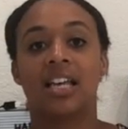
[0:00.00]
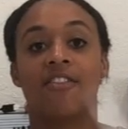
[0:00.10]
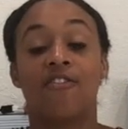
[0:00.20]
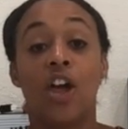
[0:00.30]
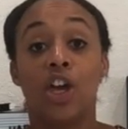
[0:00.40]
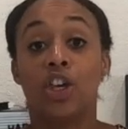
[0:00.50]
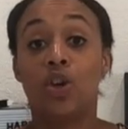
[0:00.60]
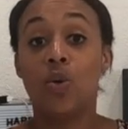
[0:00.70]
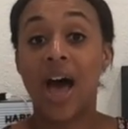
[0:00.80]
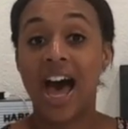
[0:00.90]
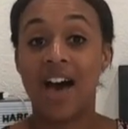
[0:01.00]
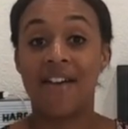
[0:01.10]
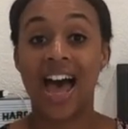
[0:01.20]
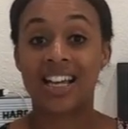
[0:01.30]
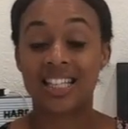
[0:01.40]
If you have
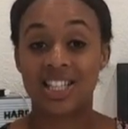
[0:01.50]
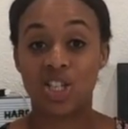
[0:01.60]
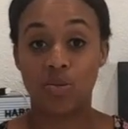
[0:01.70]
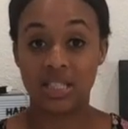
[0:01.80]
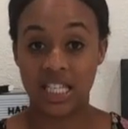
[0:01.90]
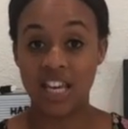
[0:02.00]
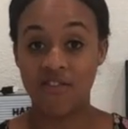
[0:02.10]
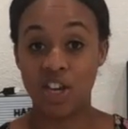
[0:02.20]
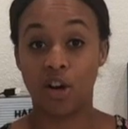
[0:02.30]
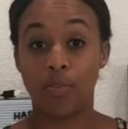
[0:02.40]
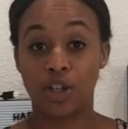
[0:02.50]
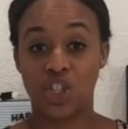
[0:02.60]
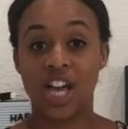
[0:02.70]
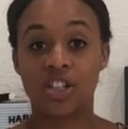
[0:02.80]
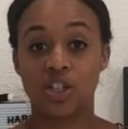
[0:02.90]
access to a TV or
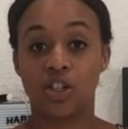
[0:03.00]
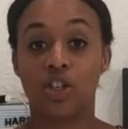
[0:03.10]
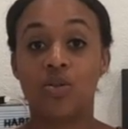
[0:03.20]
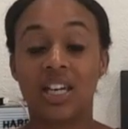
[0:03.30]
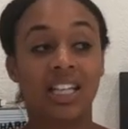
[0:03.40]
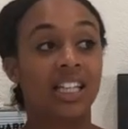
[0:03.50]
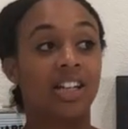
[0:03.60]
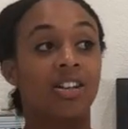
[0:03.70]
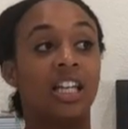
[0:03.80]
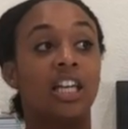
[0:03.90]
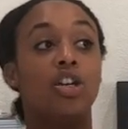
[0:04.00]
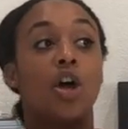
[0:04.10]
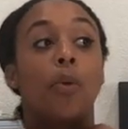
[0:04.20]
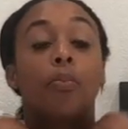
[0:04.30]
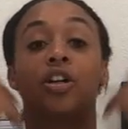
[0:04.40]
projector, you can literally, you
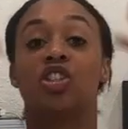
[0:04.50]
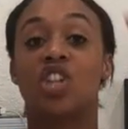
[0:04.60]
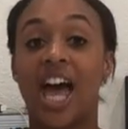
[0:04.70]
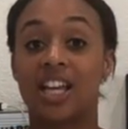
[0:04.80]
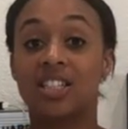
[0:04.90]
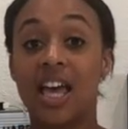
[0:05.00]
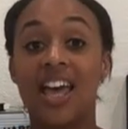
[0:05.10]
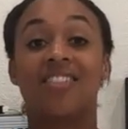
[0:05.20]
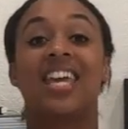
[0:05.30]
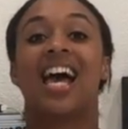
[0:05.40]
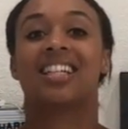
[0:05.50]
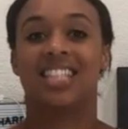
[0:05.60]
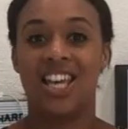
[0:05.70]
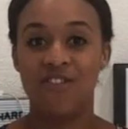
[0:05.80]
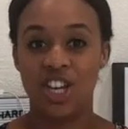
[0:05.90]
know, project the
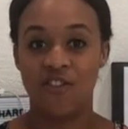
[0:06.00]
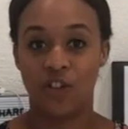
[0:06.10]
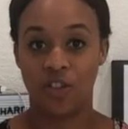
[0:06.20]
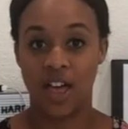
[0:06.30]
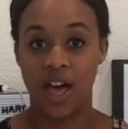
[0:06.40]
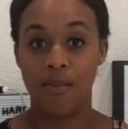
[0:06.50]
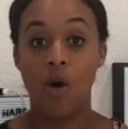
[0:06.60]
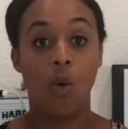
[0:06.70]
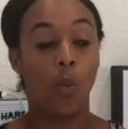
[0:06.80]
activity for them,